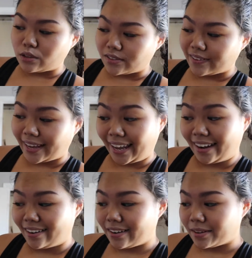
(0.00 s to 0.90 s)
live in
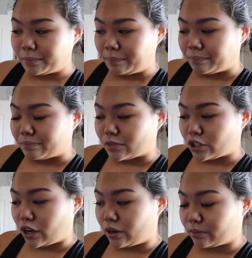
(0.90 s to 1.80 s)
Canada,
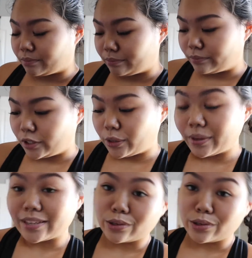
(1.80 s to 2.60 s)
so you know it gets